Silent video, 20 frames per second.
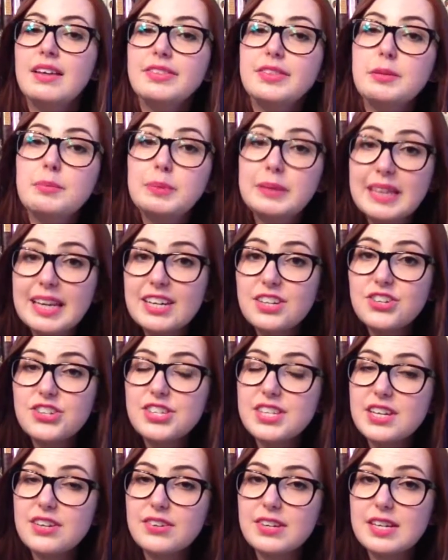The Pledge
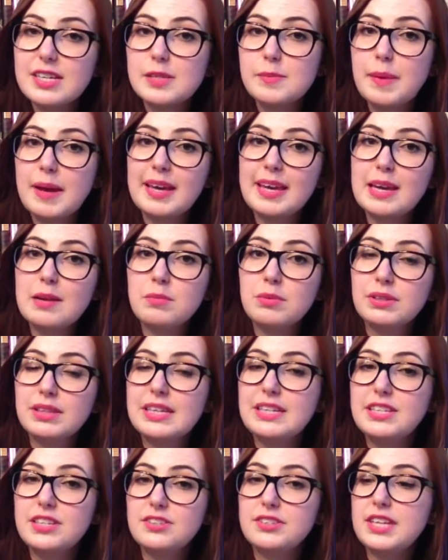series by
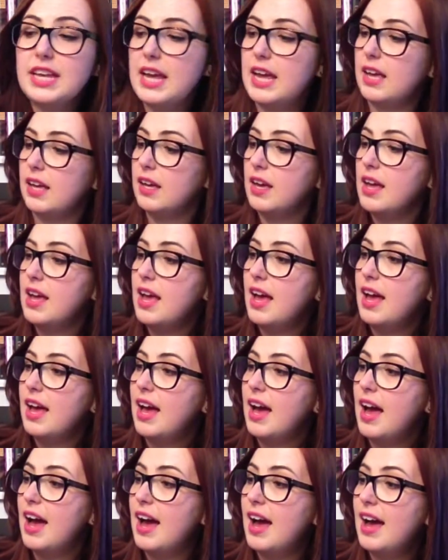Kimberly Derting.
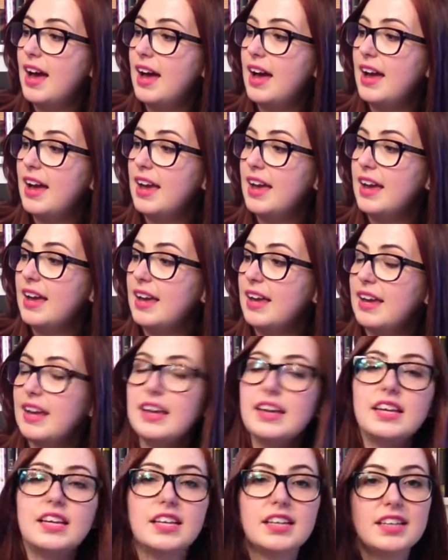
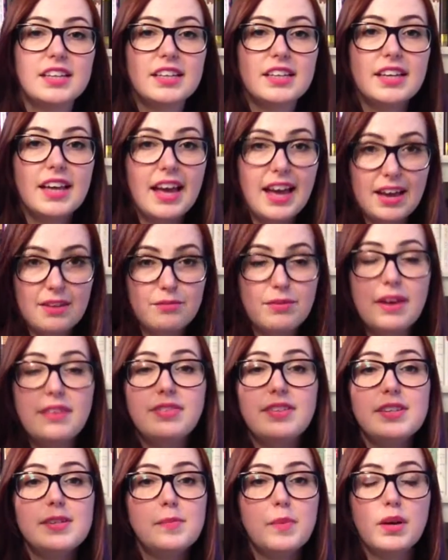I
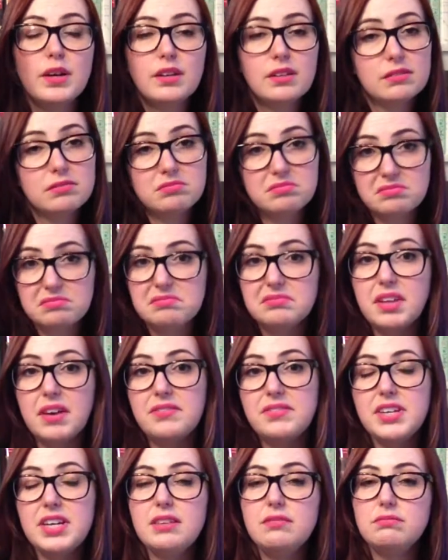read this book,
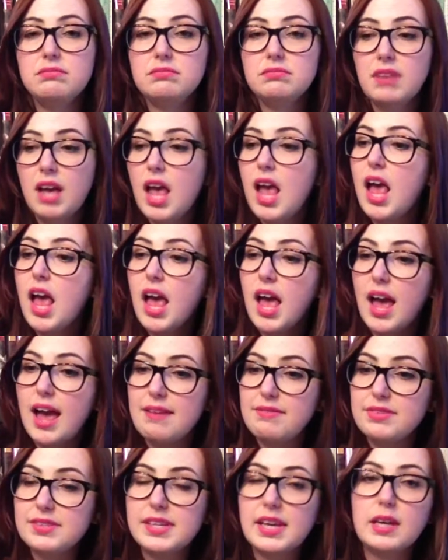loved it.
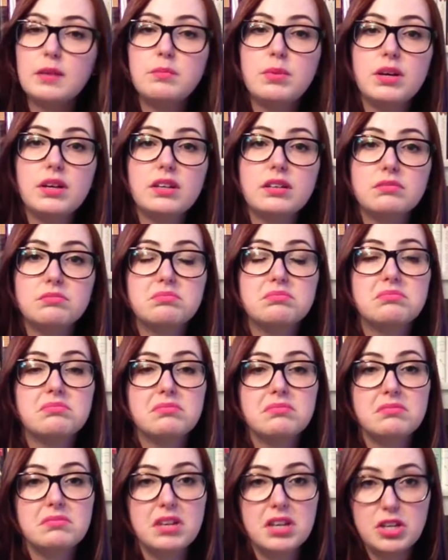Have the second book
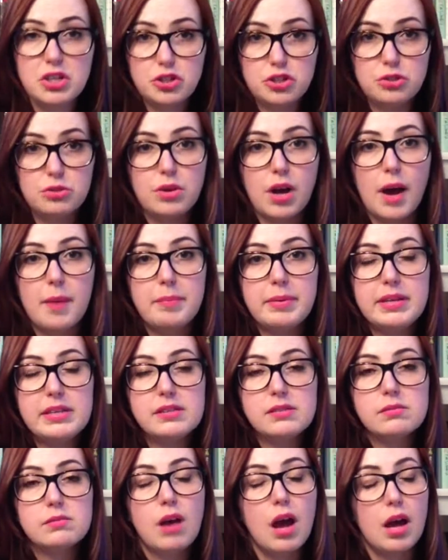in two
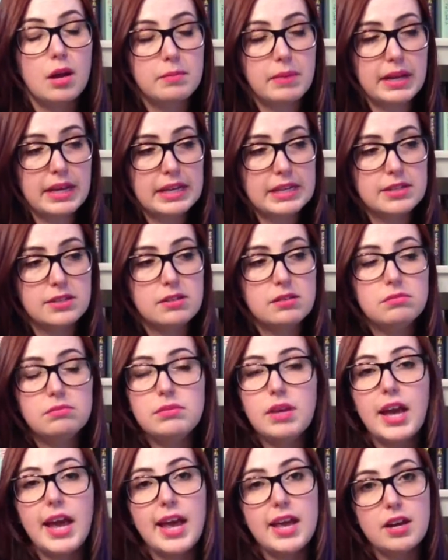copies on my Kindle
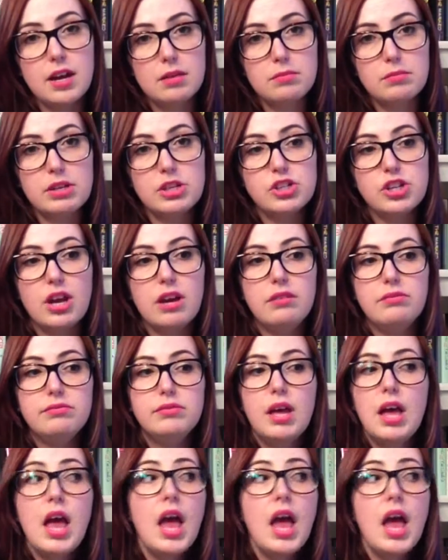and on my shelf.